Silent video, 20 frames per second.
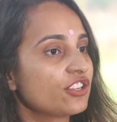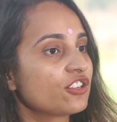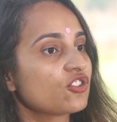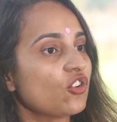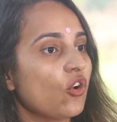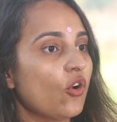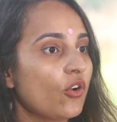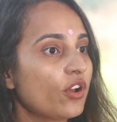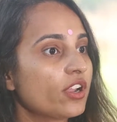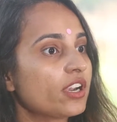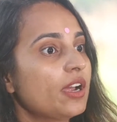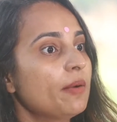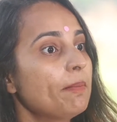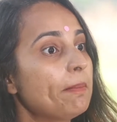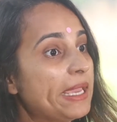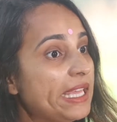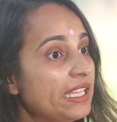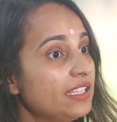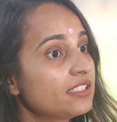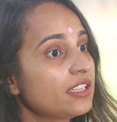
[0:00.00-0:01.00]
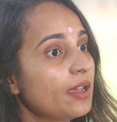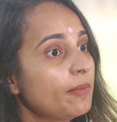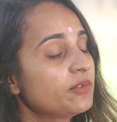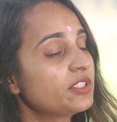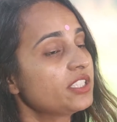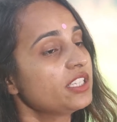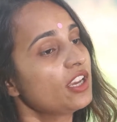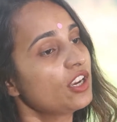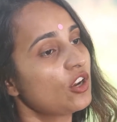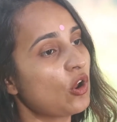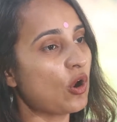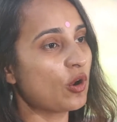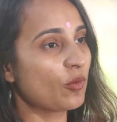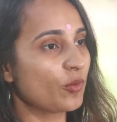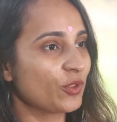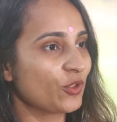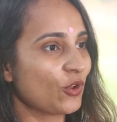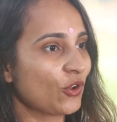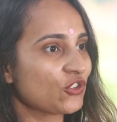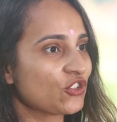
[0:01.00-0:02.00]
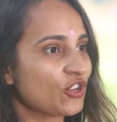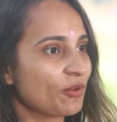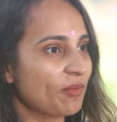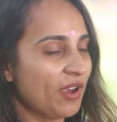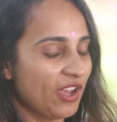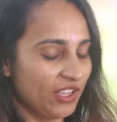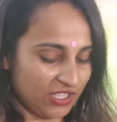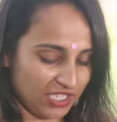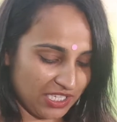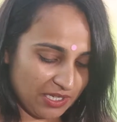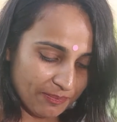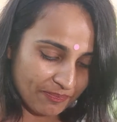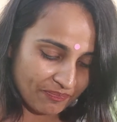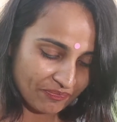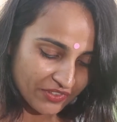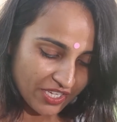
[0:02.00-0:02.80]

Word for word: dish or a main sabzi along with your chapati.